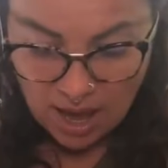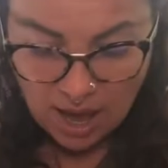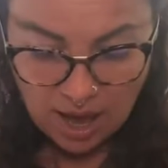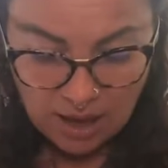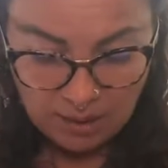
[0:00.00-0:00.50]

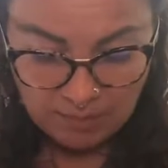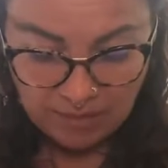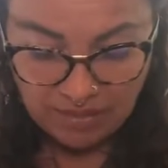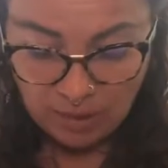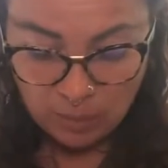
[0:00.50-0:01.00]
And
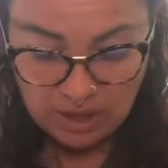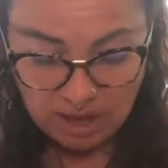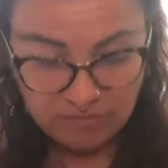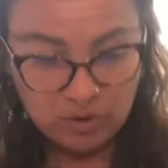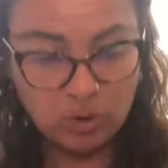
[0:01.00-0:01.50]
then we
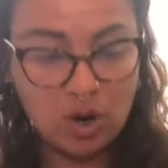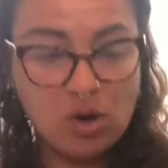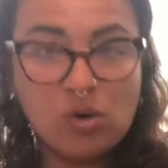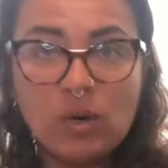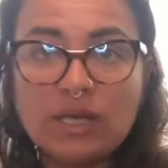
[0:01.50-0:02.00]
have
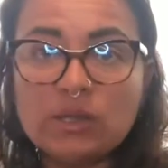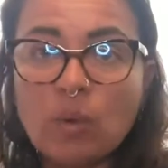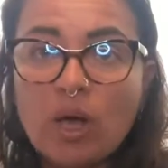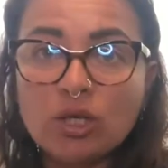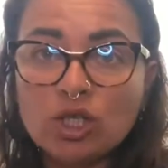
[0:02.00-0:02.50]
crow as
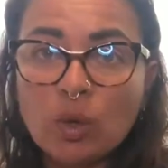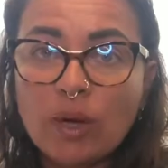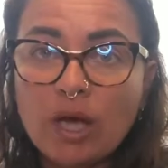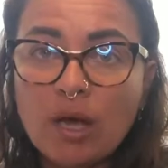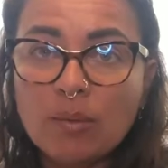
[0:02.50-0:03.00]
well
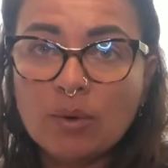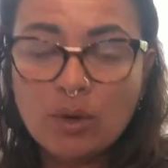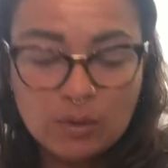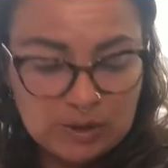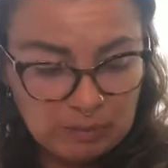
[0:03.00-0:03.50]
showing up.
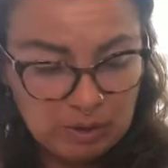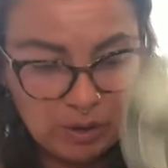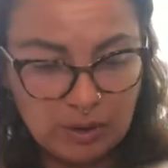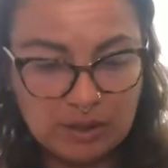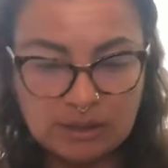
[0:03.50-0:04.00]
Crow
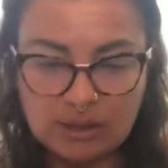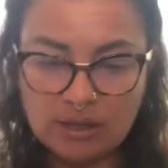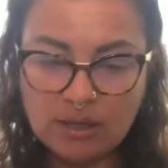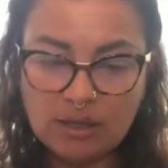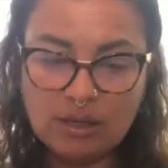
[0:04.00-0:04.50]
spirit,
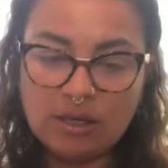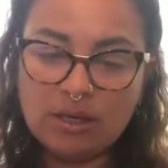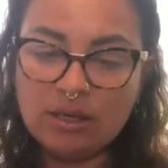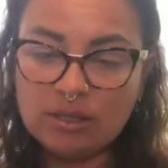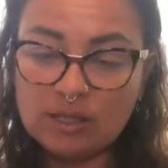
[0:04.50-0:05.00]

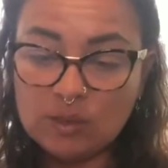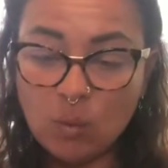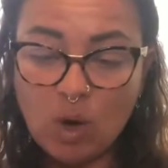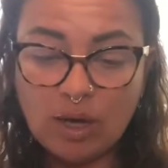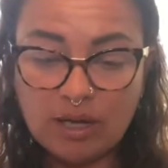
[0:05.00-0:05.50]

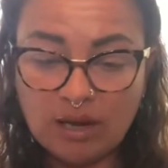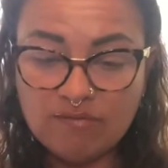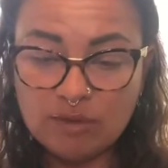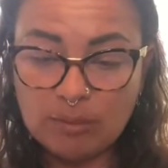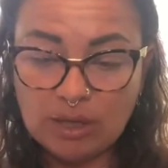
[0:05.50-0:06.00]
swan
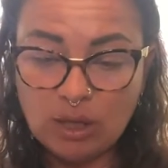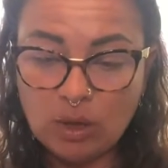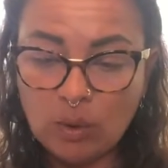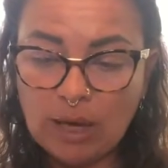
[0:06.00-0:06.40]
and flamingo.